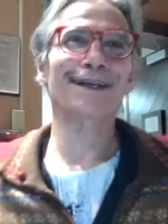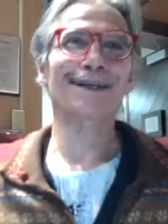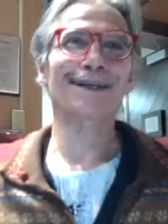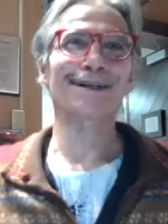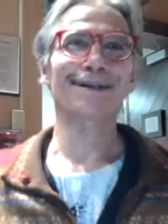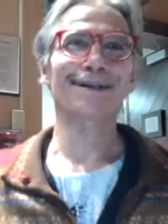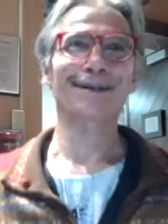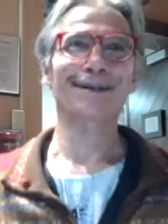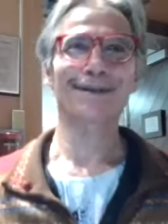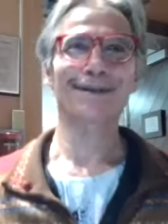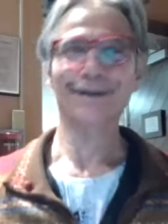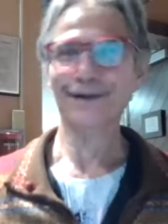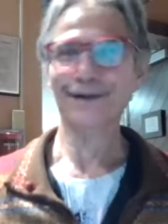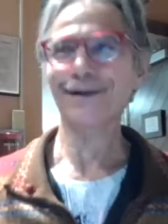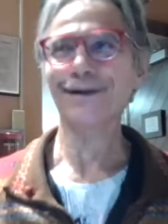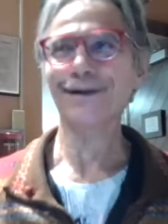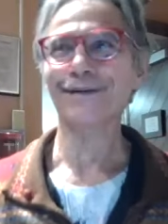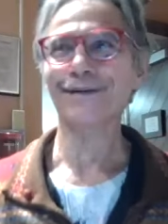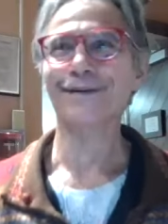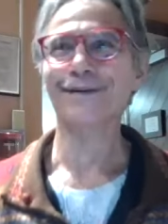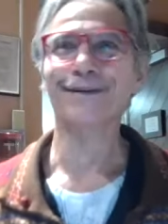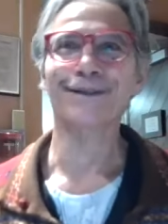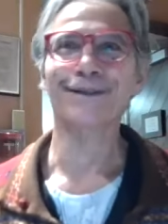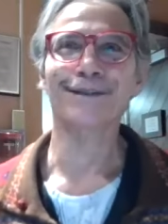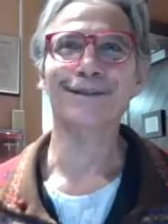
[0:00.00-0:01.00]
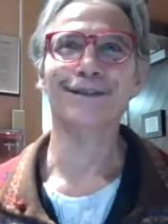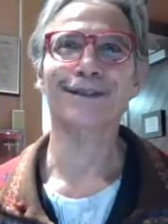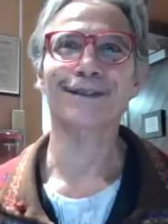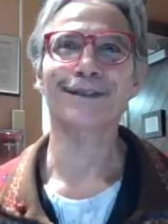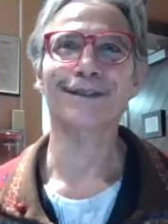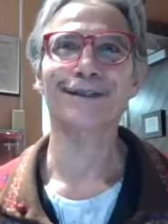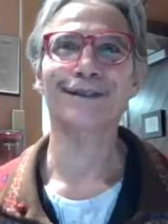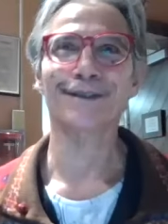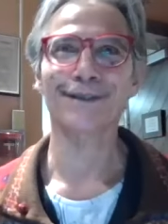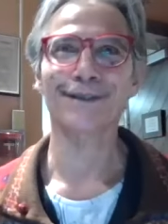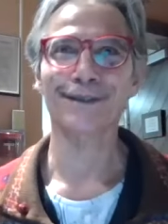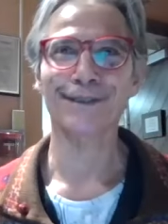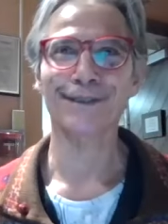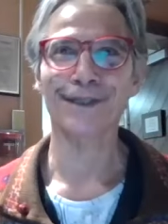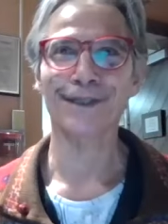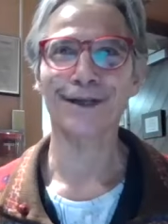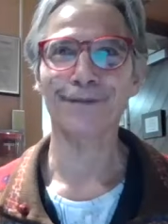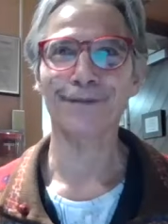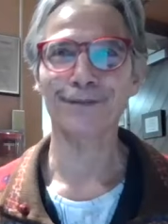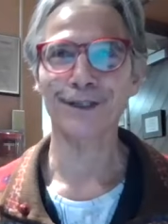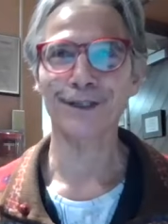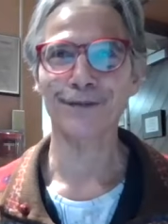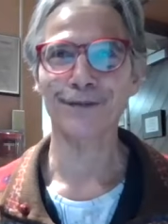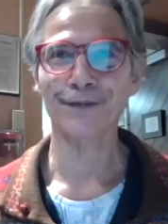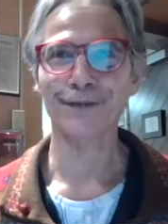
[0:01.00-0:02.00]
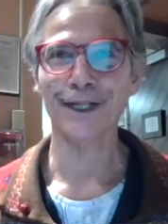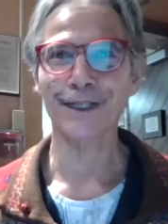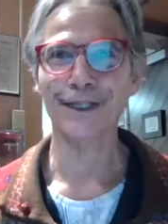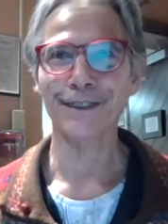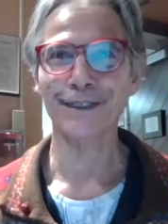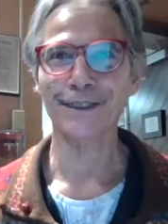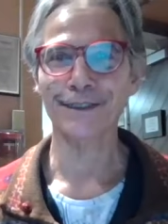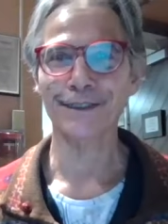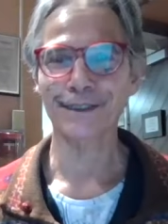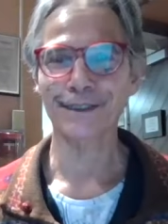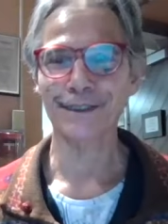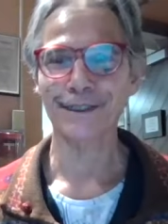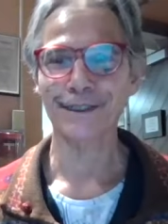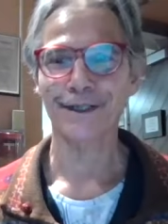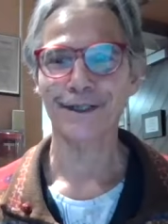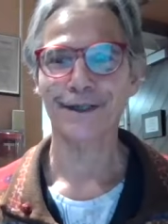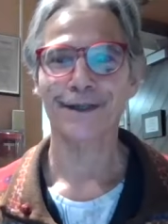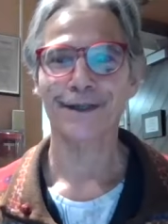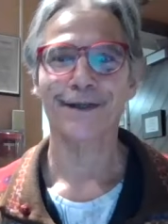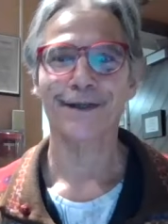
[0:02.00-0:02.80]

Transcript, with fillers: that uh, those those observations.